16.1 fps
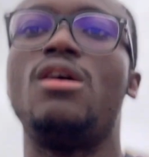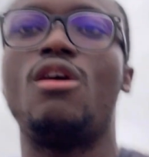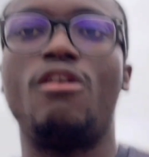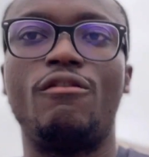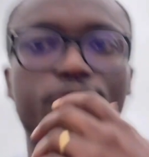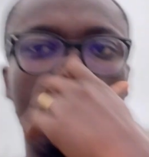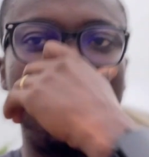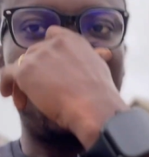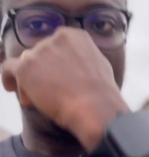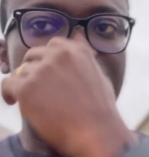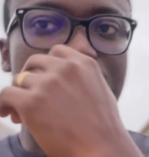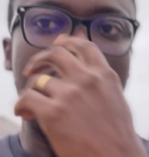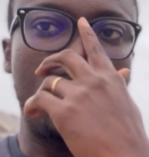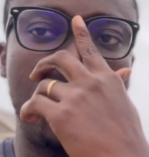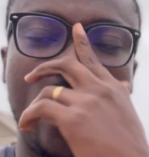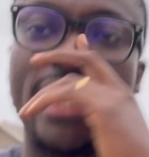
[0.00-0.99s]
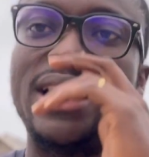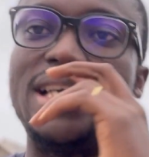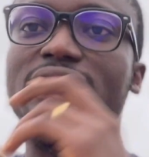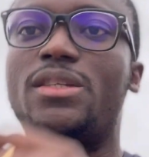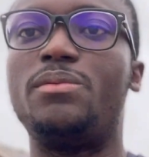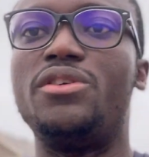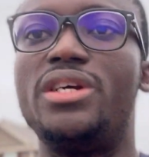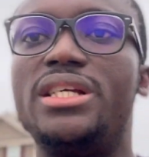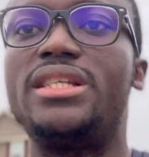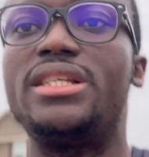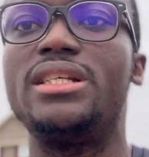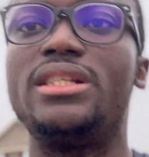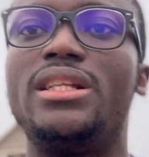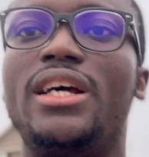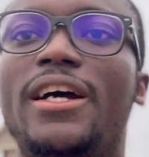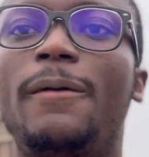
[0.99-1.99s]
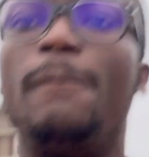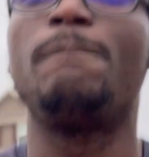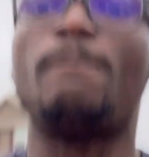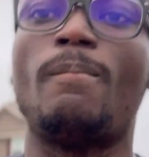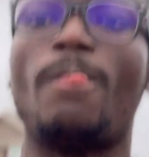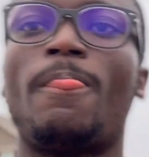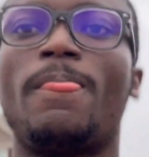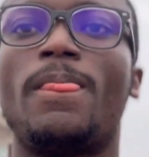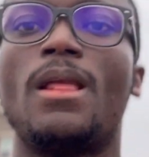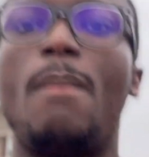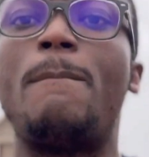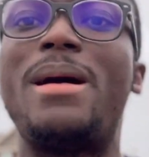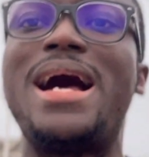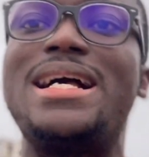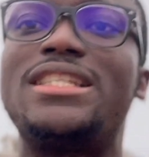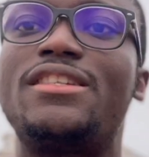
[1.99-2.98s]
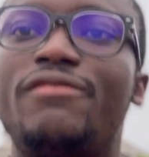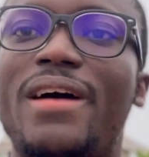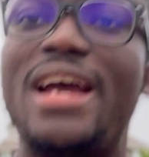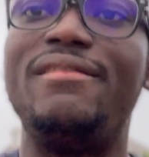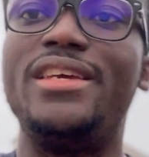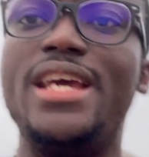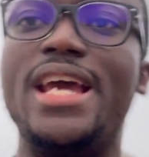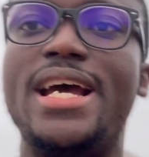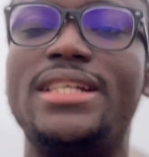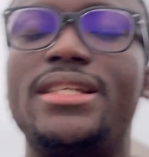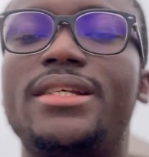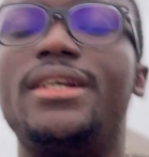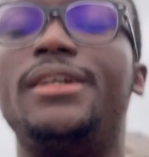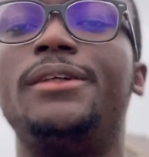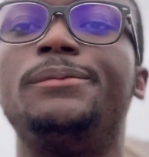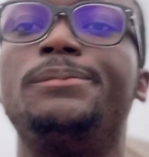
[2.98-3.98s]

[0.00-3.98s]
of qualifying work experience in the past 5 years.